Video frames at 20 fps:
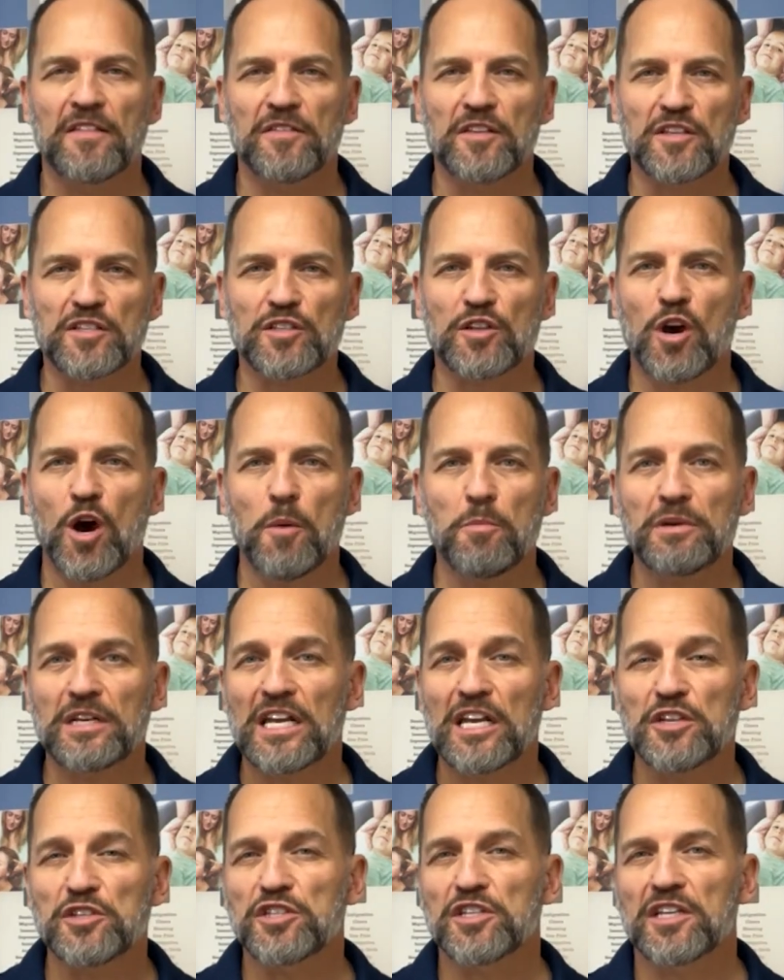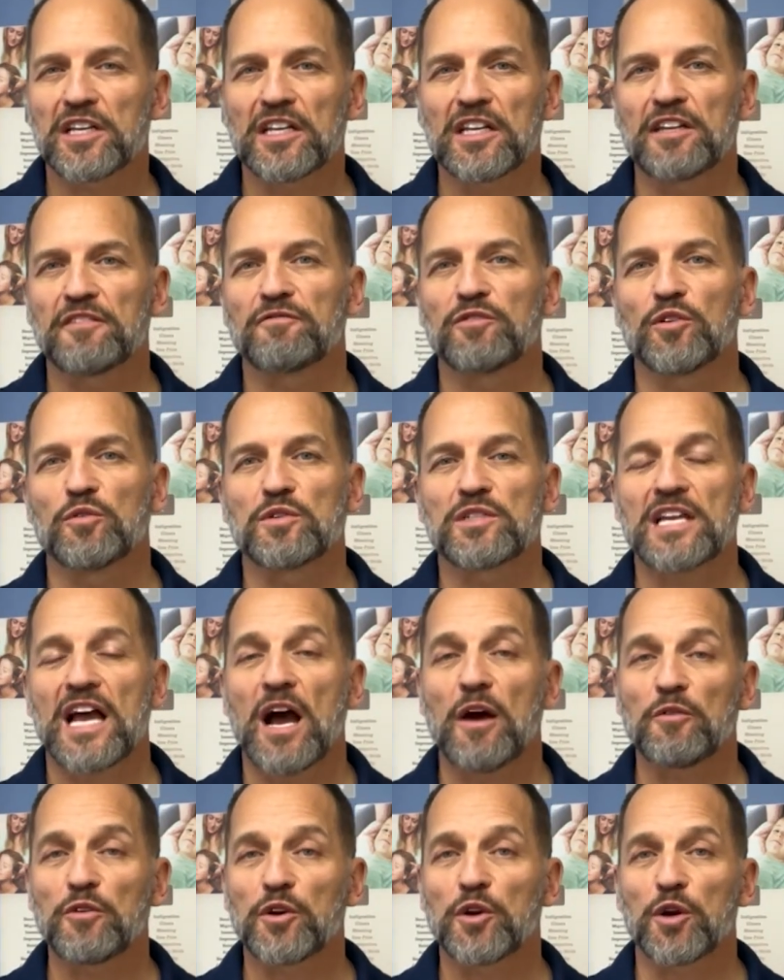This combination can influence
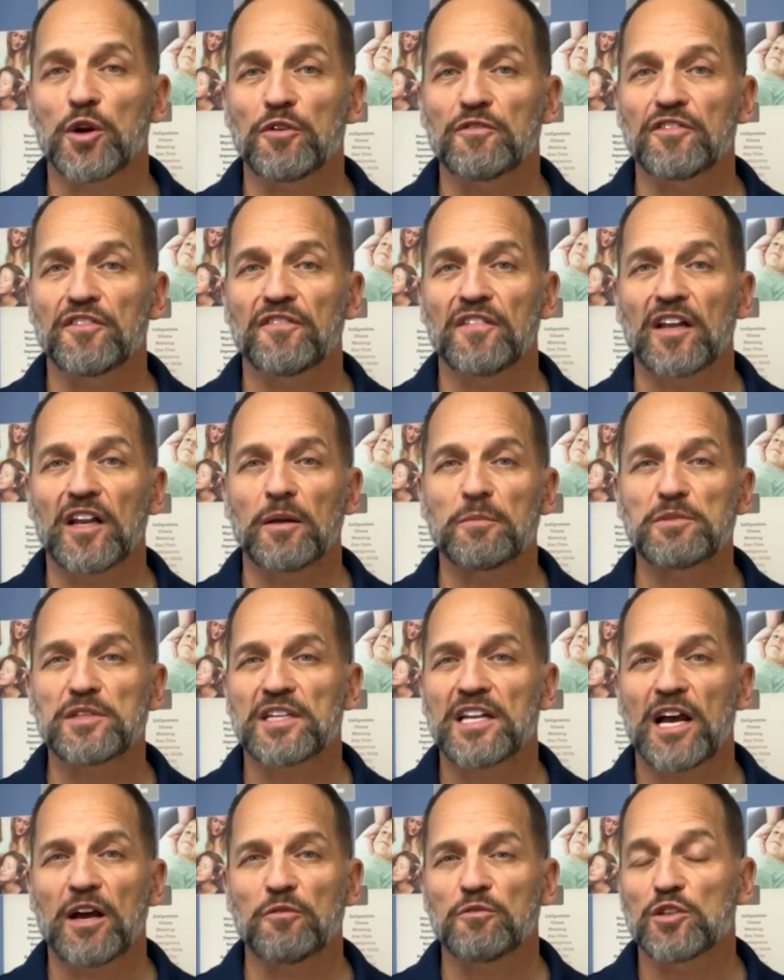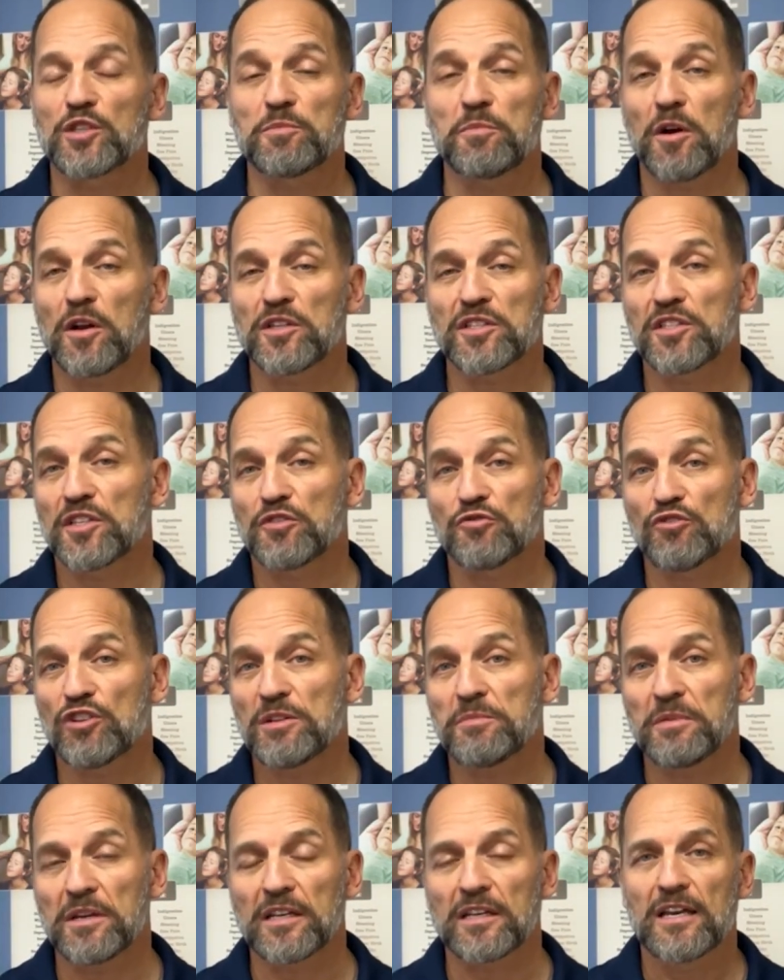how the curve develops and how it responds to
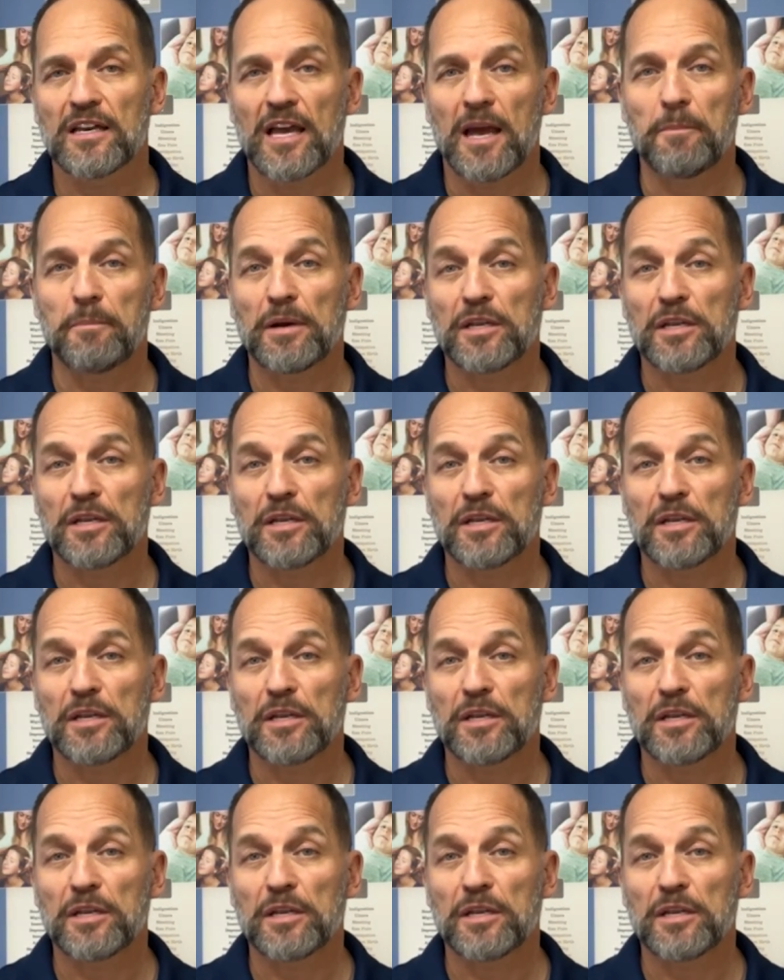treatment, and